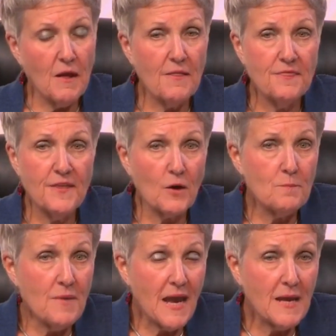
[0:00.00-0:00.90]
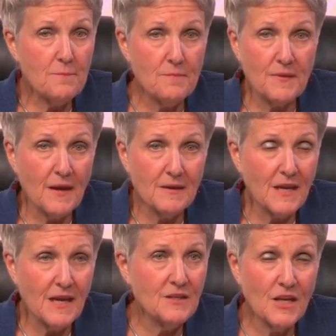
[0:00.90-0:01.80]
There may,
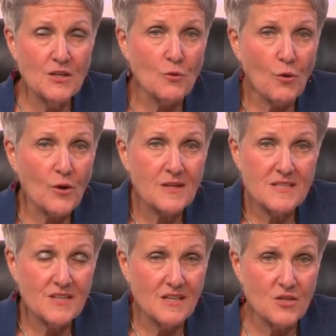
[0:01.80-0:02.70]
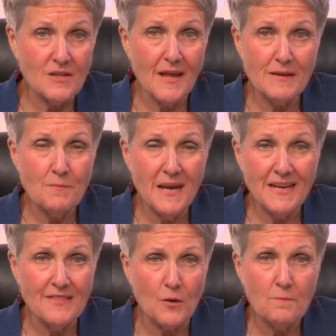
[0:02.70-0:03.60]
in your organization, like many,
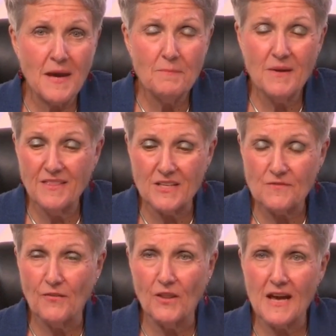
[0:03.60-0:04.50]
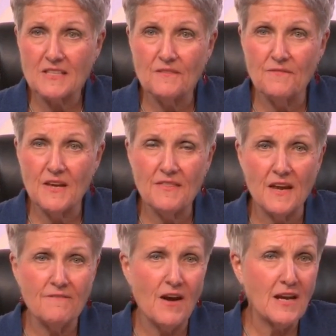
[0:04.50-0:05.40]
there may be this philosophy that
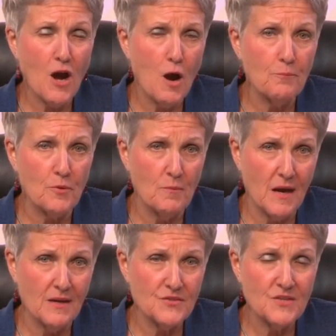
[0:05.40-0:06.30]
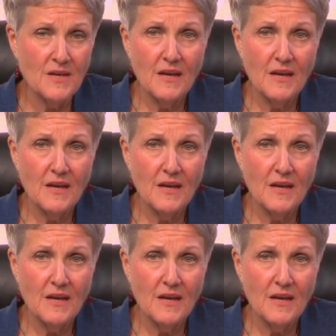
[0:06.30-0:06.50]
if I compromise,